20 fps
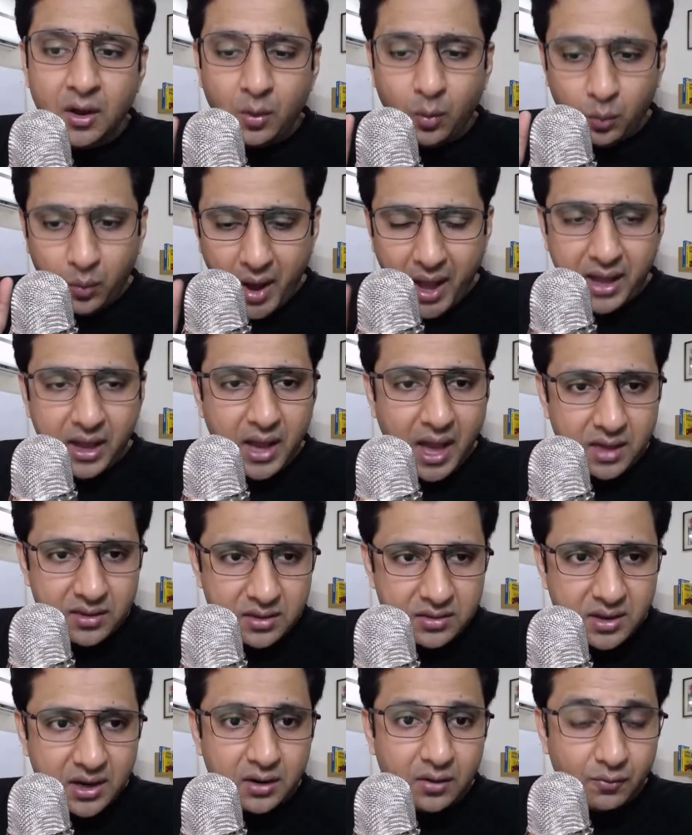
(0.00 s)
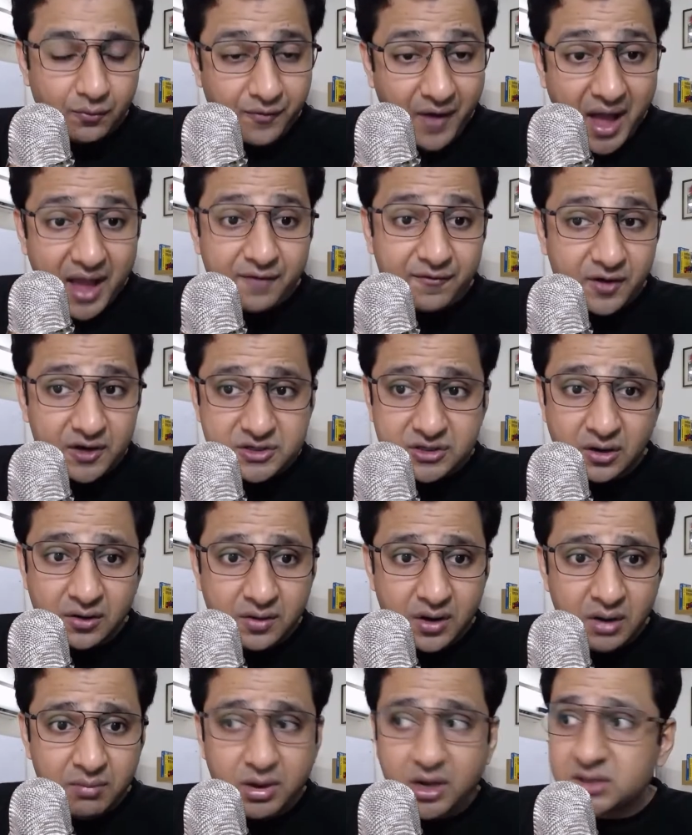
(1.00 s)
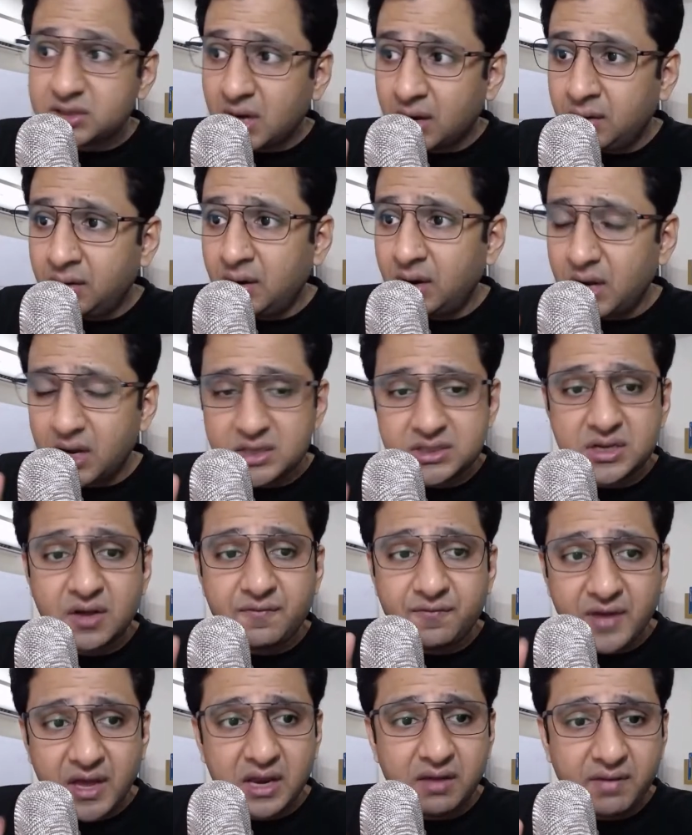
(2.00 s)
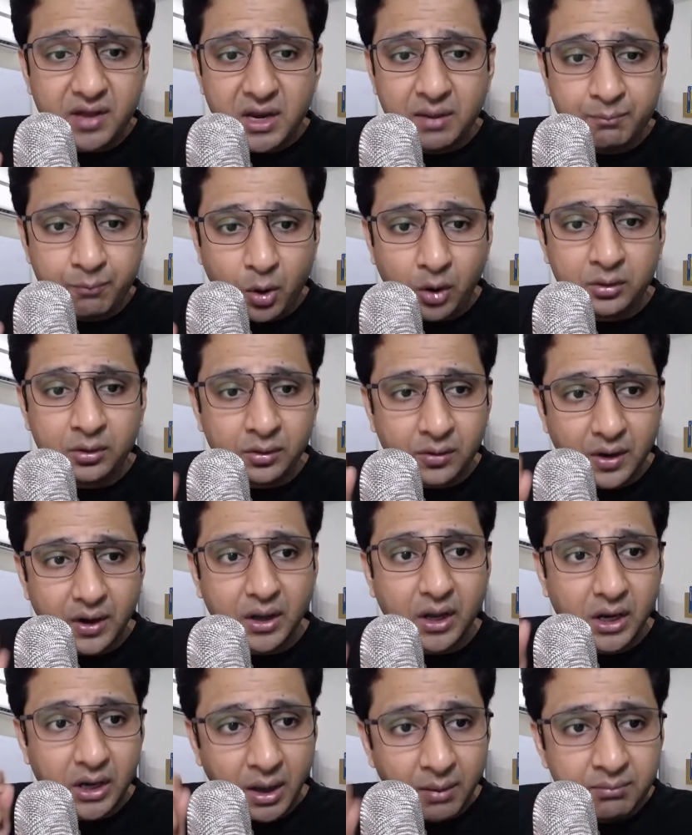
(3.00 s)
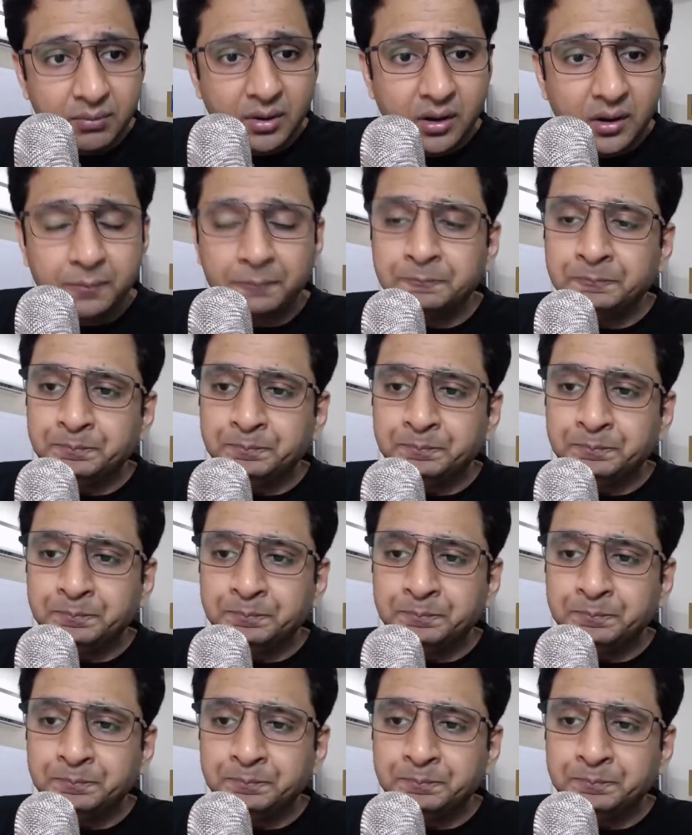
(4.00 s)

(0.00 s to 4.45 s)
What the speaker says: Why, as I said, why first 100? Because 100 is a very, very important critical number.